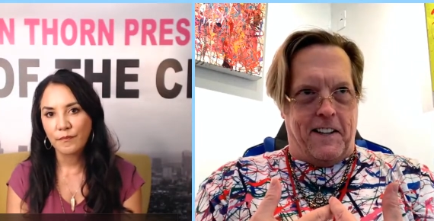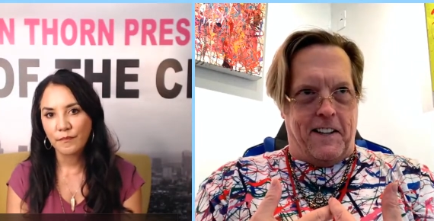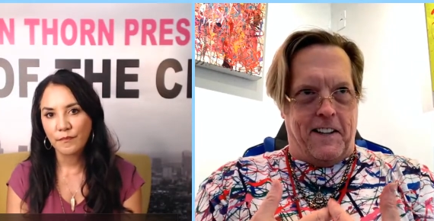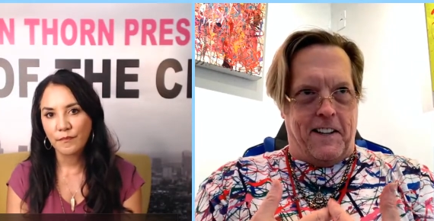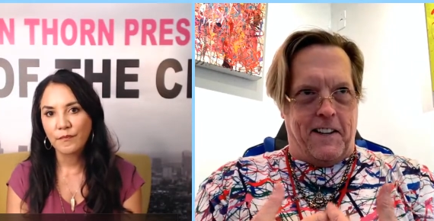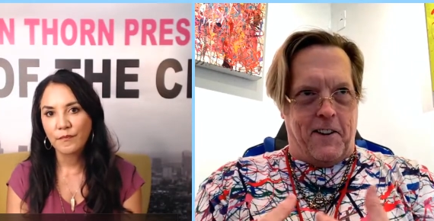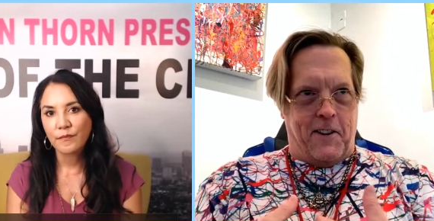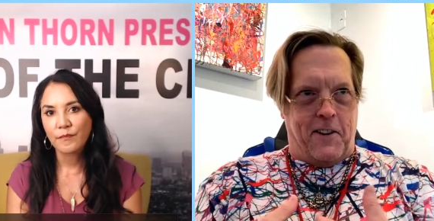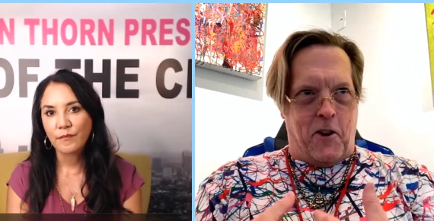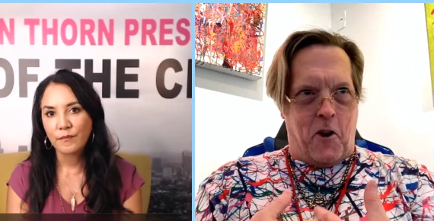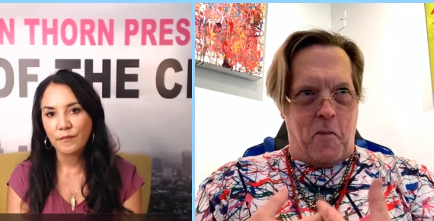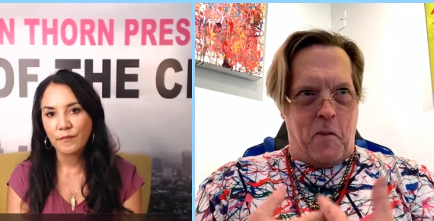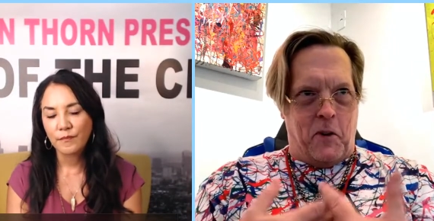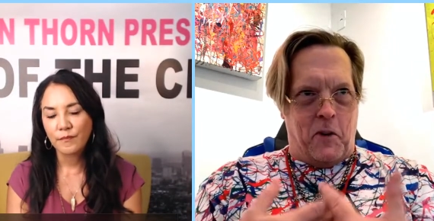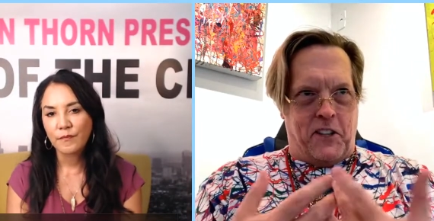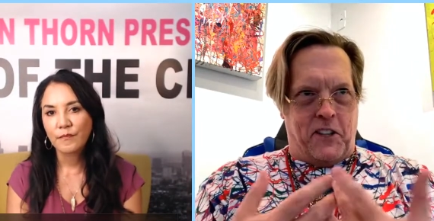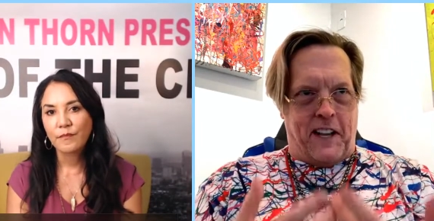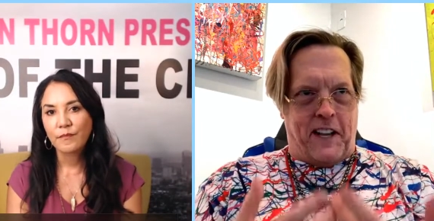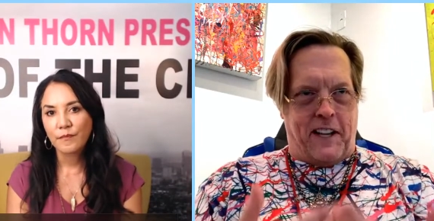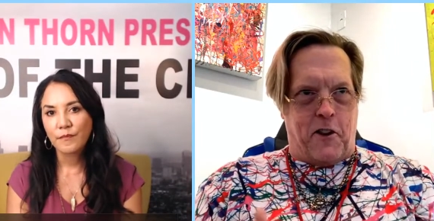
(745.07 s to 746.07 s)
Speaker 1: you know,
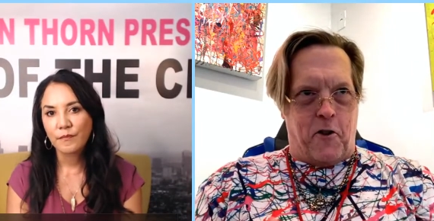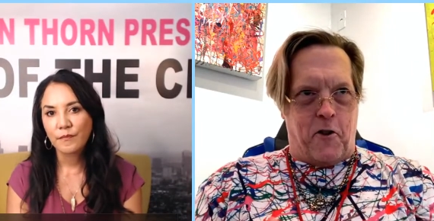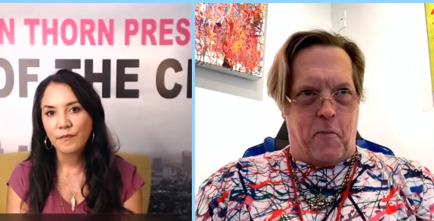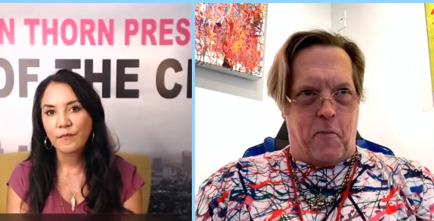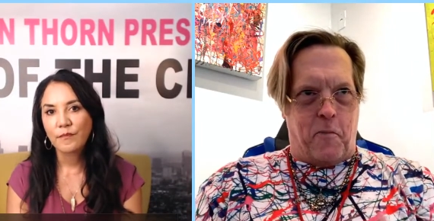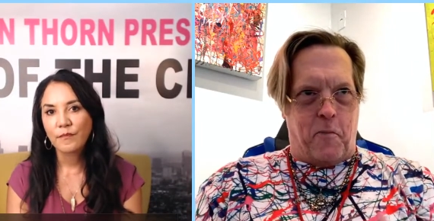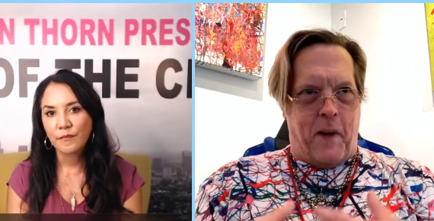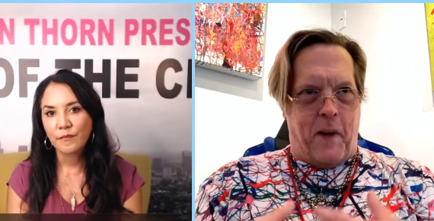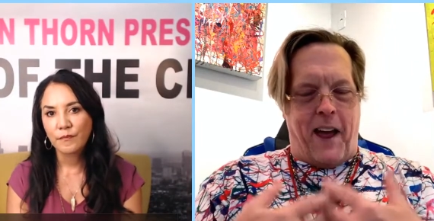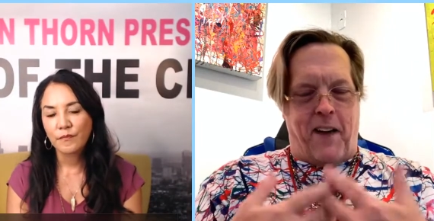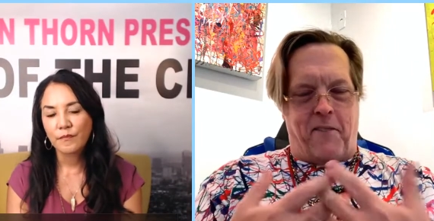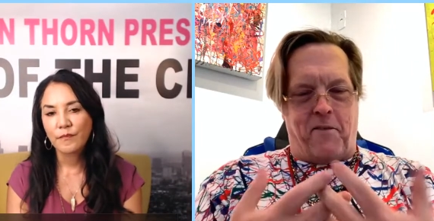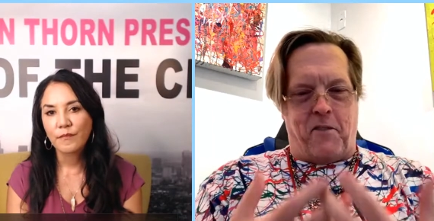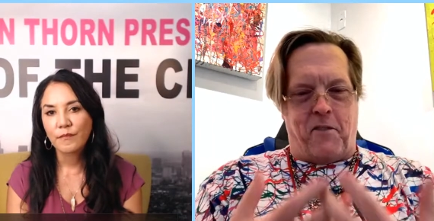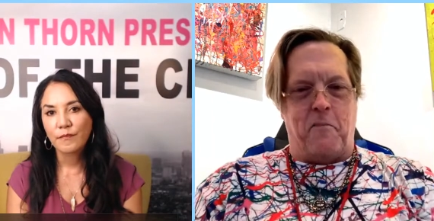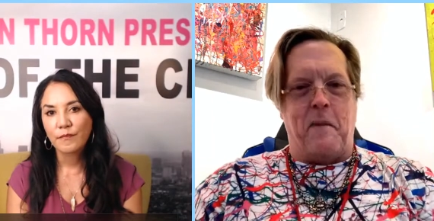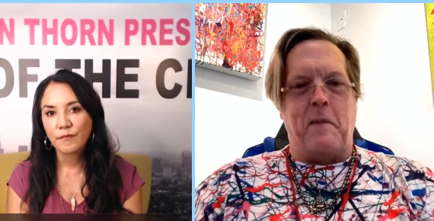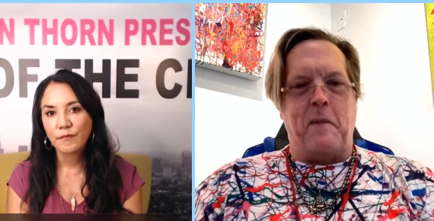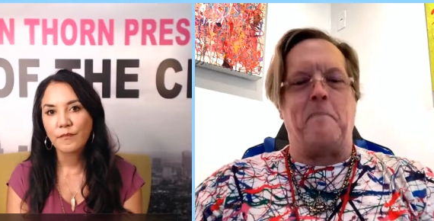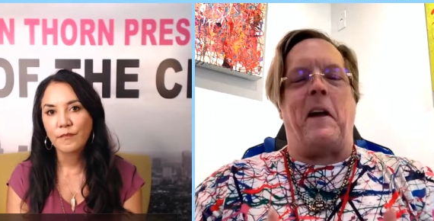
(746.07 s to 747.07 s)
almost like you're having to
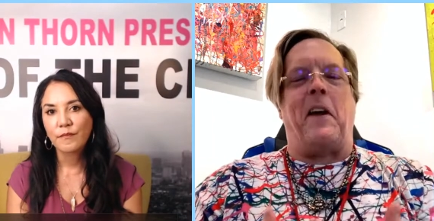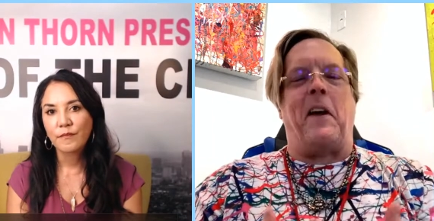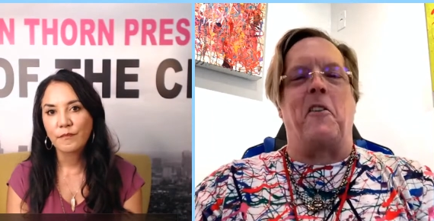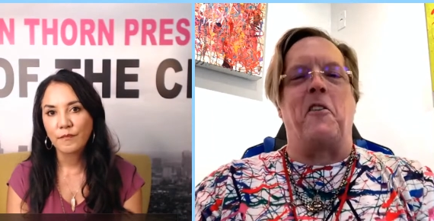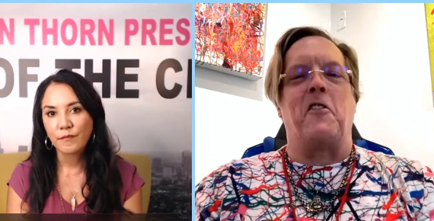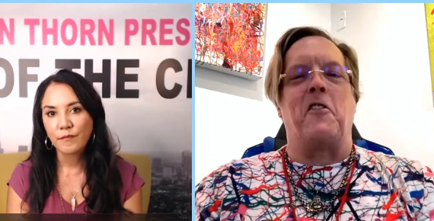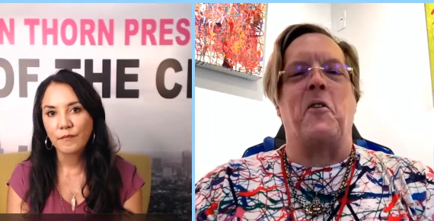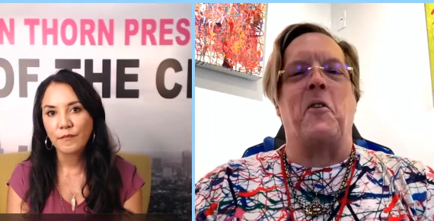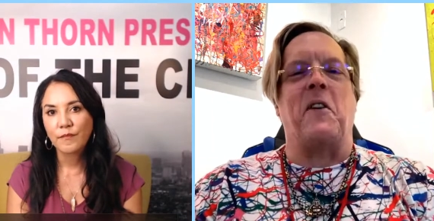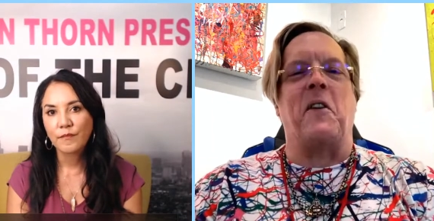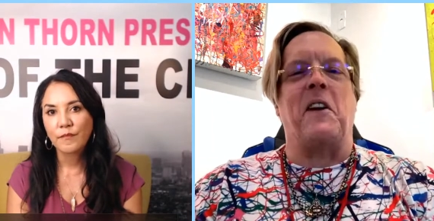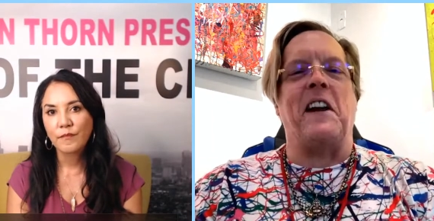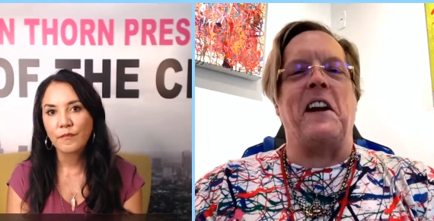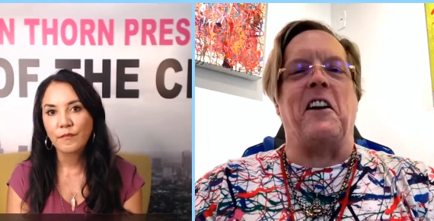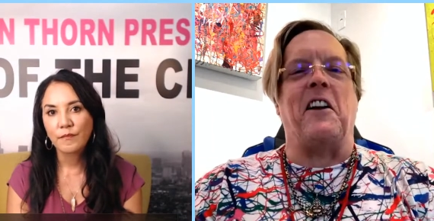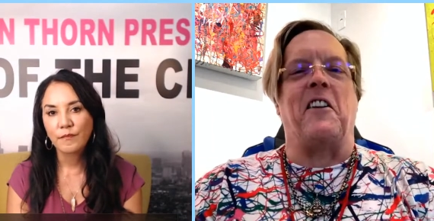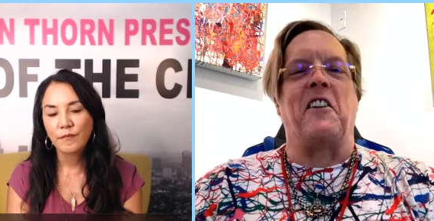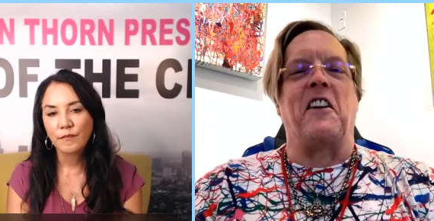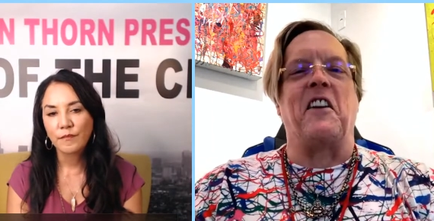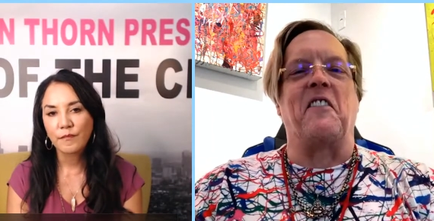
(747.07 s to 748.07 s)
be paranoid
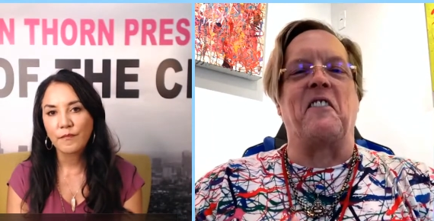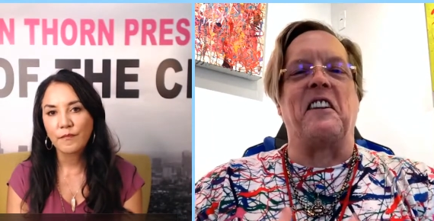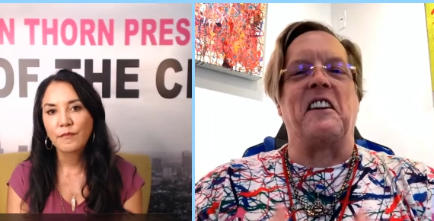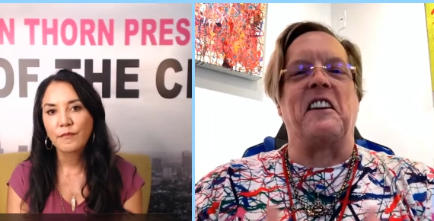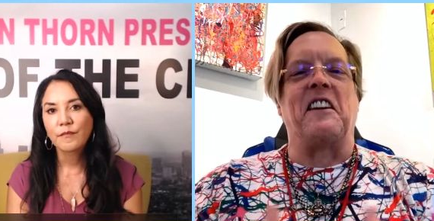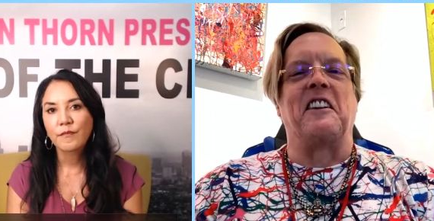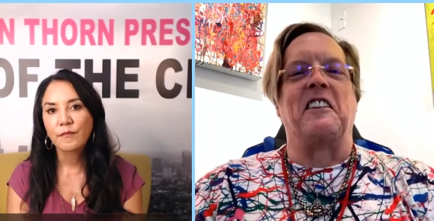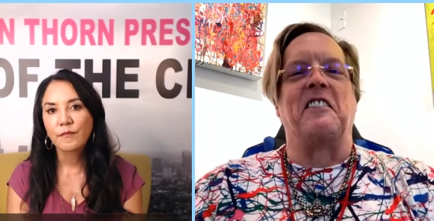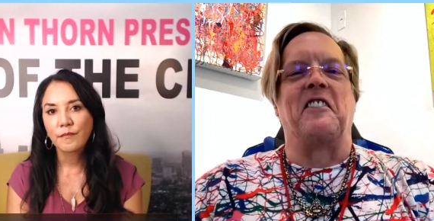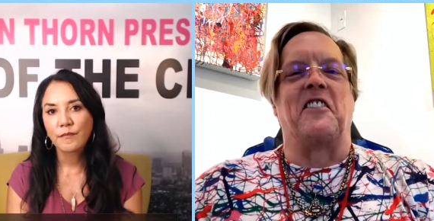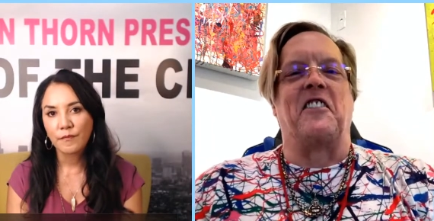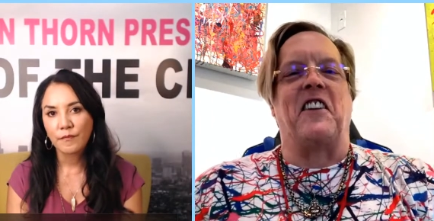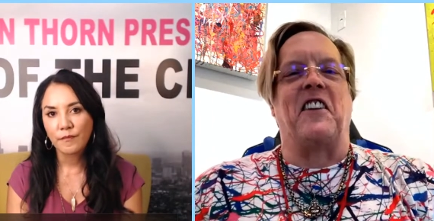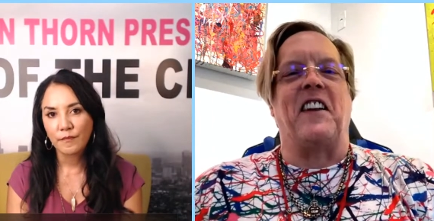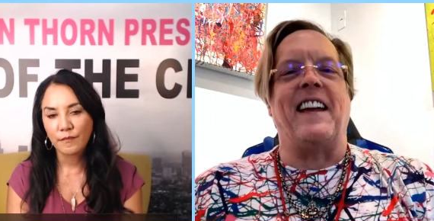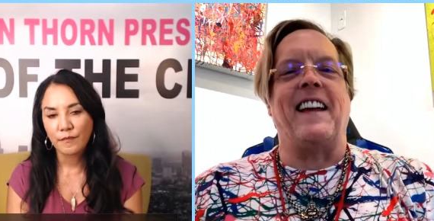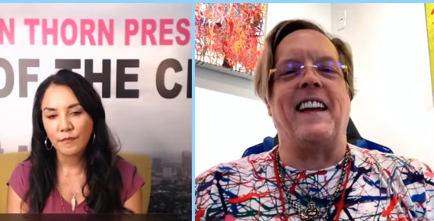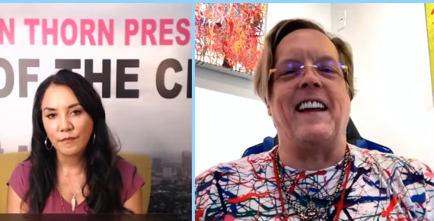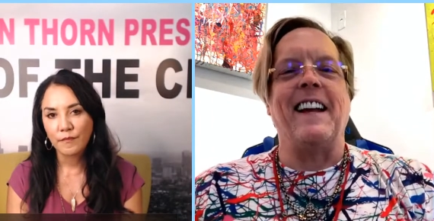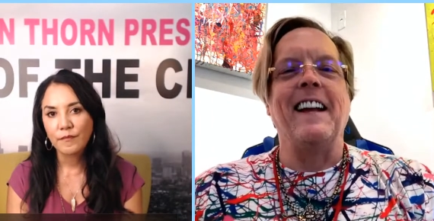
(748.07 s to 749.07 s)
on every little
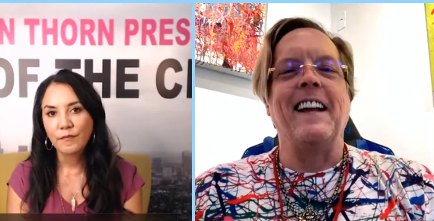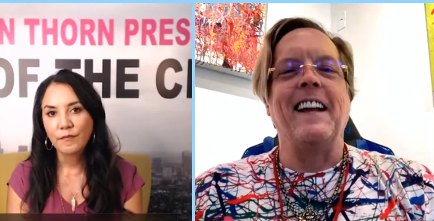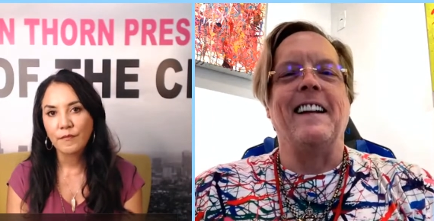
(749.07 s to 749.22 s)
thing,